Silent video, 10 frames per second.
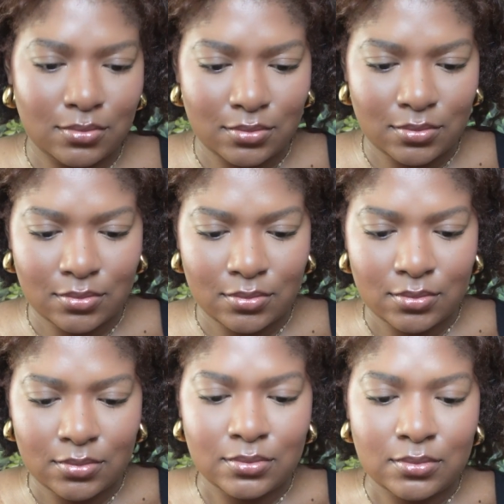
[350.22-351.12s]

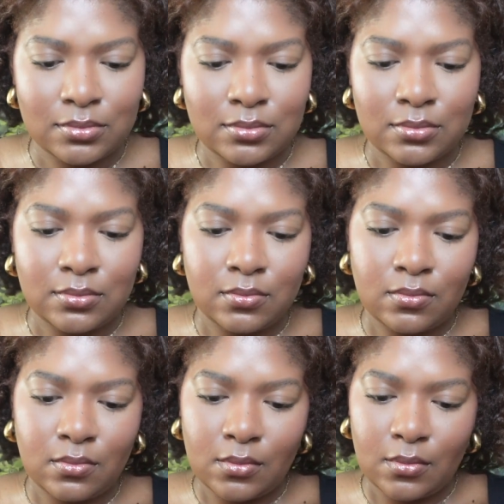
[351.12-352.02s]

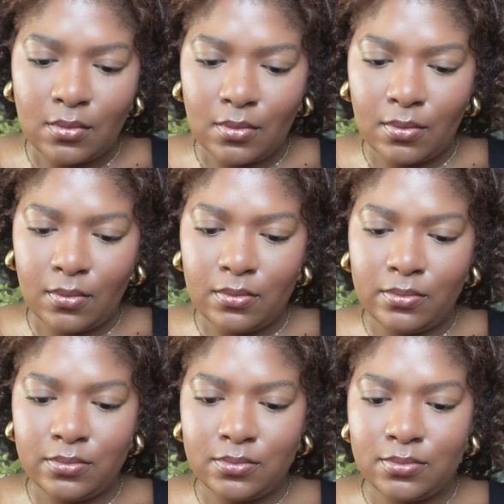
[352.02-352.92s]

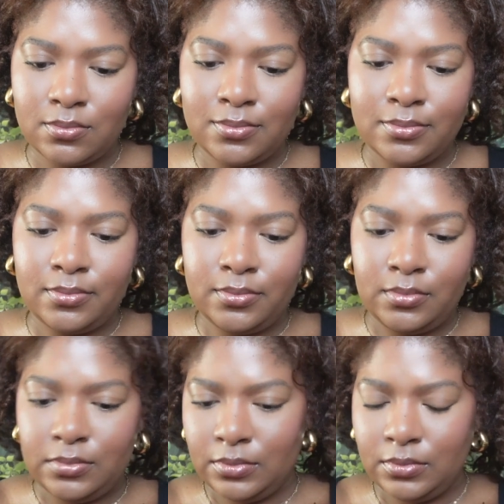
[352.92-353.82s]
Nothing is said.